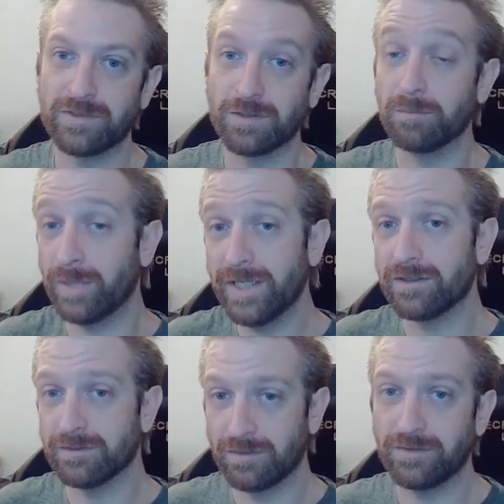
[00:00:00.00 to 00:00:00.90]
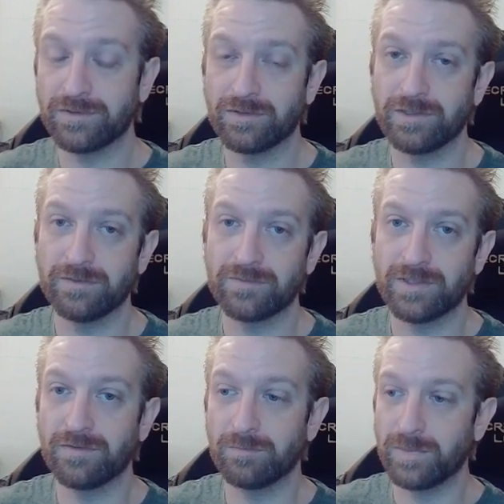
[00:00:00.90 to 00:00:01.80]
they're better alternatives
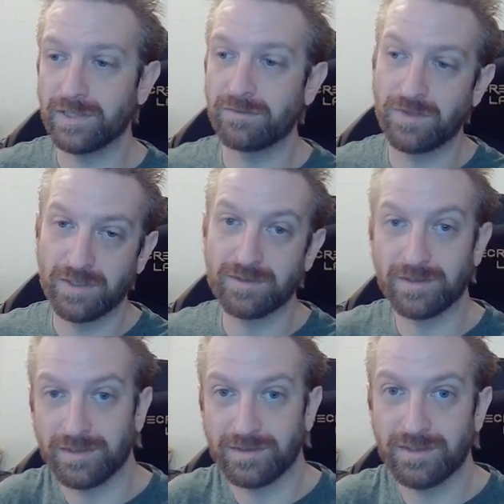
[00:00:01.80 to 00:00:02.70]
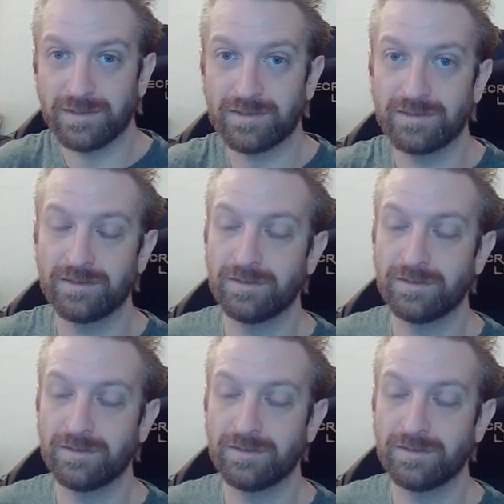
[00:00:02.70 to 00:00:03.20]
than the big things that exist.